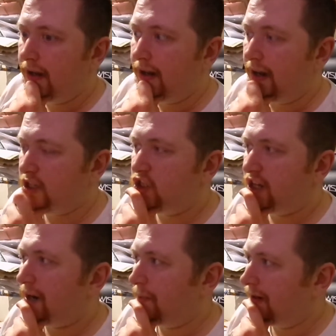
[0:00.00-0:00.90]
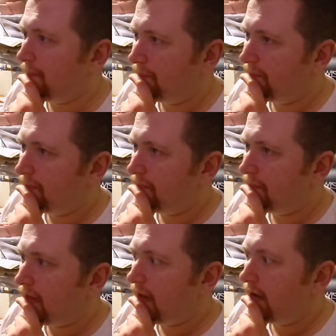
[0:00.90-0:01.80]
Ladies and gentlemen,
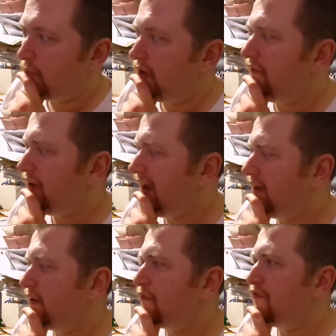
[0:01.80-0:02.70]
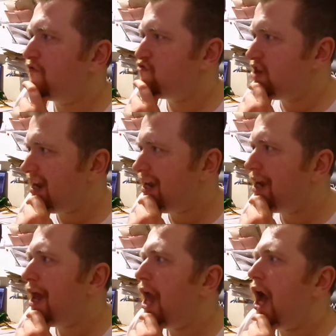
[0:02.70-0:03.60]
we have hit
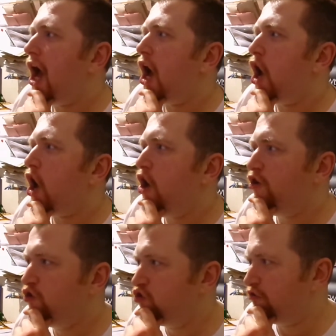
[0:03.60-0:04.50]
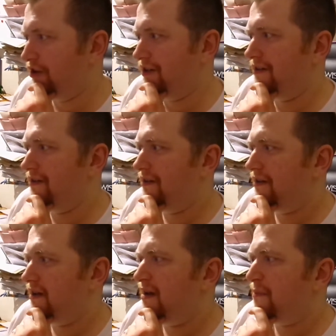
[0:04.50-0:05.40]
300
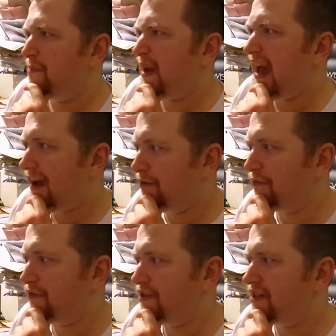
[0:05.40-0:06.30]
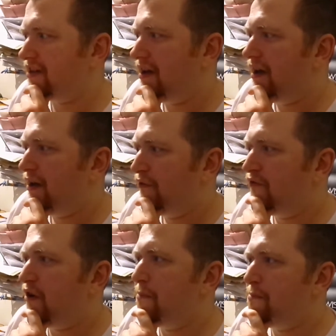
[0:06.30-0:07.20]
pounds
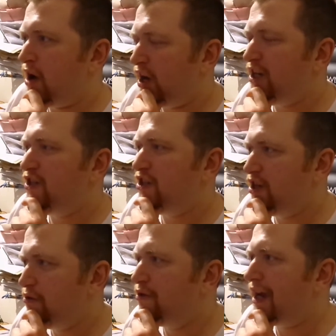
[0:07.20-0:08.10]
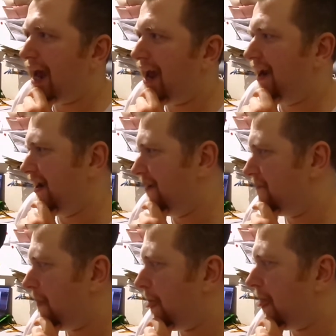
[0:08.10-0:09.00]
for Mind UK.
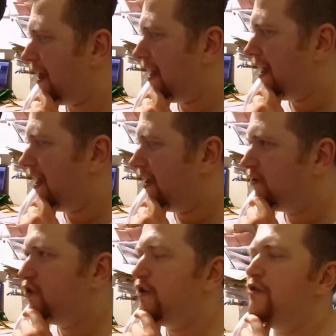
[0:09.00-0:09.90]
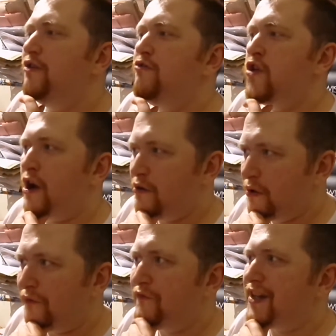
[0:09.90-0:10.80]
Do you know
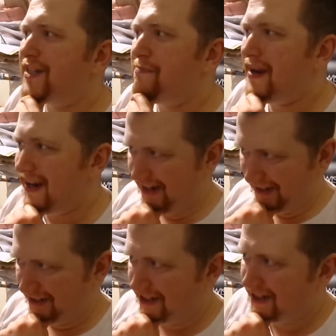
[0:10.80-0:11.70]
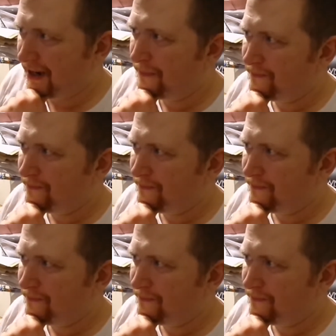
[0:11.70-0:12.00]
what this means?